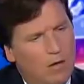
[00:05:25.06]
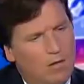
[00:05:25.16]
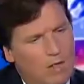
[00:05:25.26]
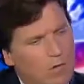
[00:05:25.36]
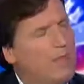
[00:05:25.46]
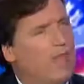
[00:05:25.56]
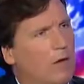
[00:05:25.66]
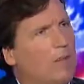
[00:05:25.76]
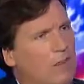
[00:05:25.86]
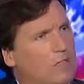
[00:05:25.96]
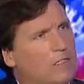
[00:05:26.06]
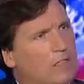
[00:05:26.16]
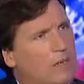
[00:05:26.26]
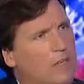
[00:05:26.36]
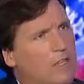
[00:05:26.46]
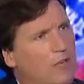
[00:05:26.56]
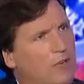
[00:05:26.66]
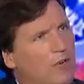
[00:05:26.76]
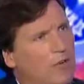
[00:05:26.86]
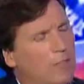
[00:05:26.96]
the only thing at risk. I mean, the
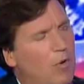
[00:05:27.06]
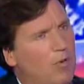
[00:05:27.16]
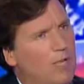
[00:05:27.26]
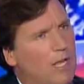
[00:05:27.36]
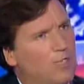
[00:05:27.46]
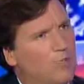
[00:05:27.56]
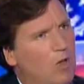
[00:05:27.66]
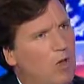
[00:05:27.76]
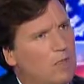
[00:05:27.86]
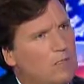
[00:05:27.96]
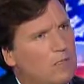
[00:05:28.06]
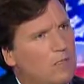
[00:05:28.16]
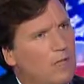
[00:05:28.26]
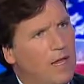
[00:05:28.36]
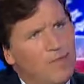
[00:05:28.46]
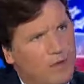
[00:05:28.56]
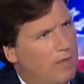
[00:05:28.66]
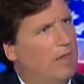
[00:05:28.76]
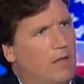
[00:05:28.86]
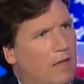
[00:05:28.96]
Democratic Party has lost
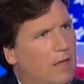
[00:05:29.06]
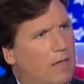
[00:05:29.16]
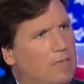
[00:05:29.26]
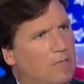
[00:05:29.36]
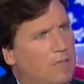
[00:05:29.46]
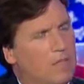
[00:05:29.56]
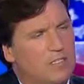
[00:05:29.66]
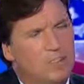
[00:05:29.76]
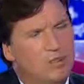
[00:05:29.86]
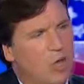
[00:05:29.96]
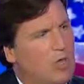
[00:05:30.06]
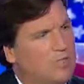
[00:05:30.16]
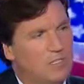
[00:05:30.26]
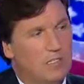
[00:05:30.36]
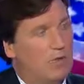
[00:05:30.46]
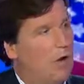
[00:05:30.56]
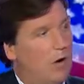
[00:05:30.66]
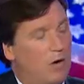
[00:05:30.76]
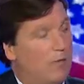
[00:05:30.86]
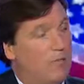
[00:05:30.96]
everything. Its, mm -hmm. its losses
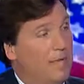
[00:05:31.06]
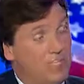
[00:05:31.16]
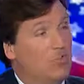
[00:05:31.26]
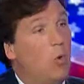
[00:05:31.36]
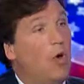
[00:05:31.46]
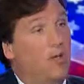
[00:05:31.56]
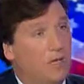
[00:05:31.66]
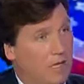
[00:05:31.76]
are historic in mm